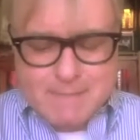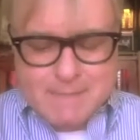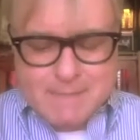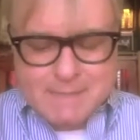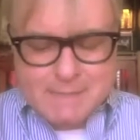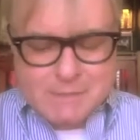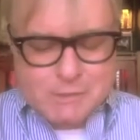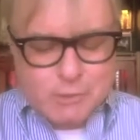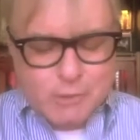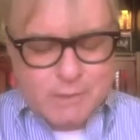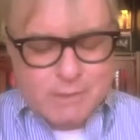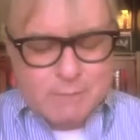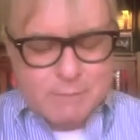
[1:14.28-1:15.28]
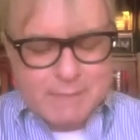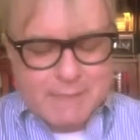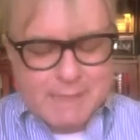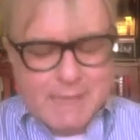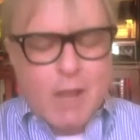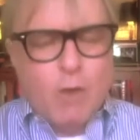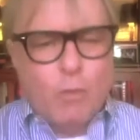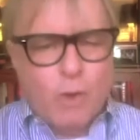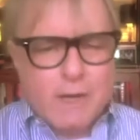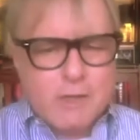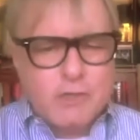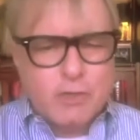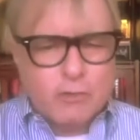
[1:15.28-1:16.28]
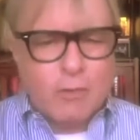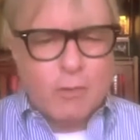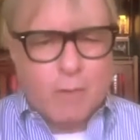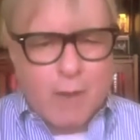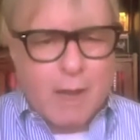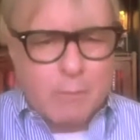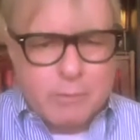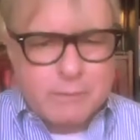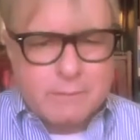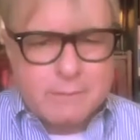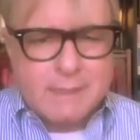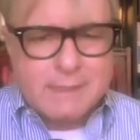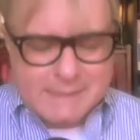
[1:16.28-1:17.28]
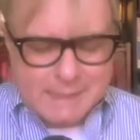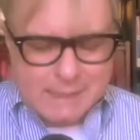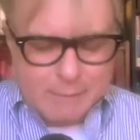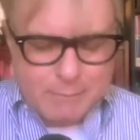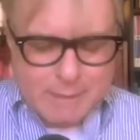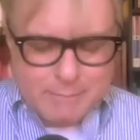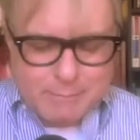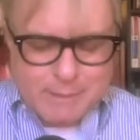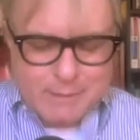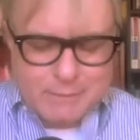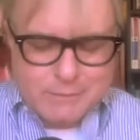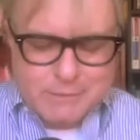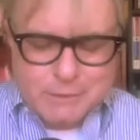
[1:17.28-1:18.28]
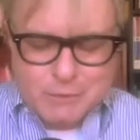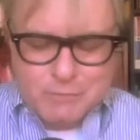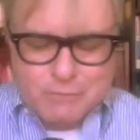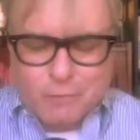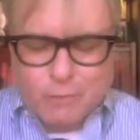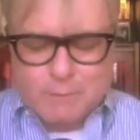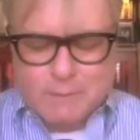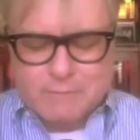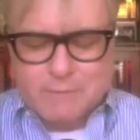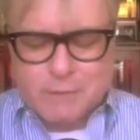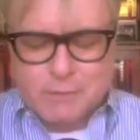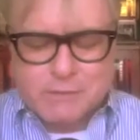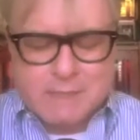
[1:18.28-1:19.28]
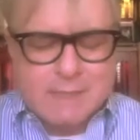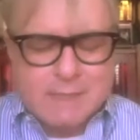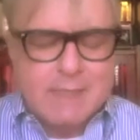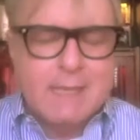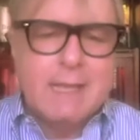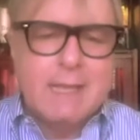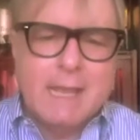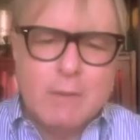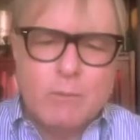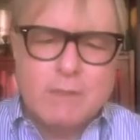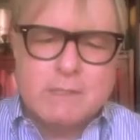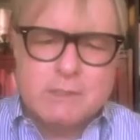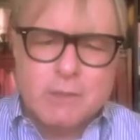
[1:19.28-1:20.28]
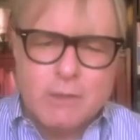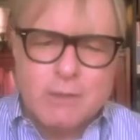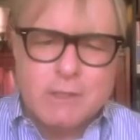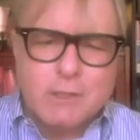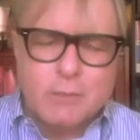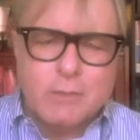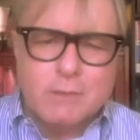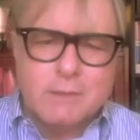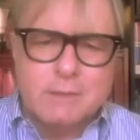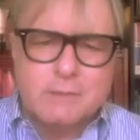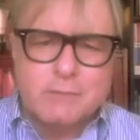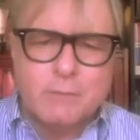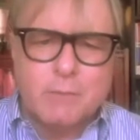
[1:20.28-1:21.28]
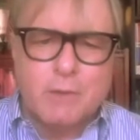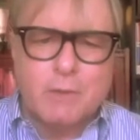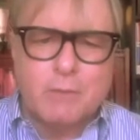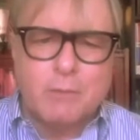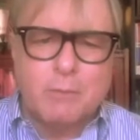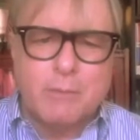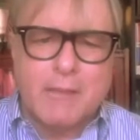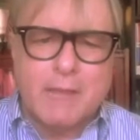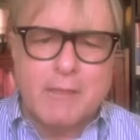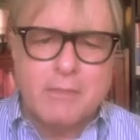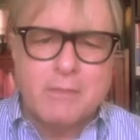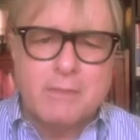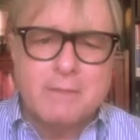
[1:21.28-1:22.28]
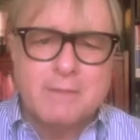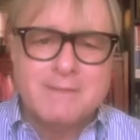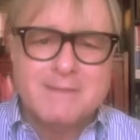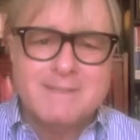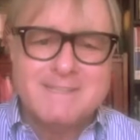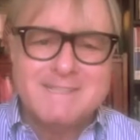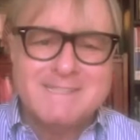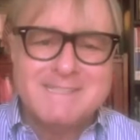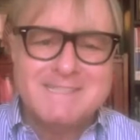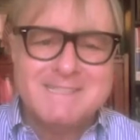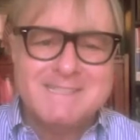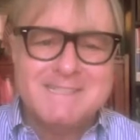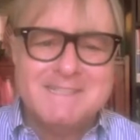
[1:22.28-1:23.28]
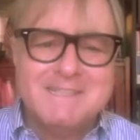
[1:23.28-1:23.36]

Let's start at the beginning. Where did you grow up? And tell me about your formative years and what started you on this remarkable path.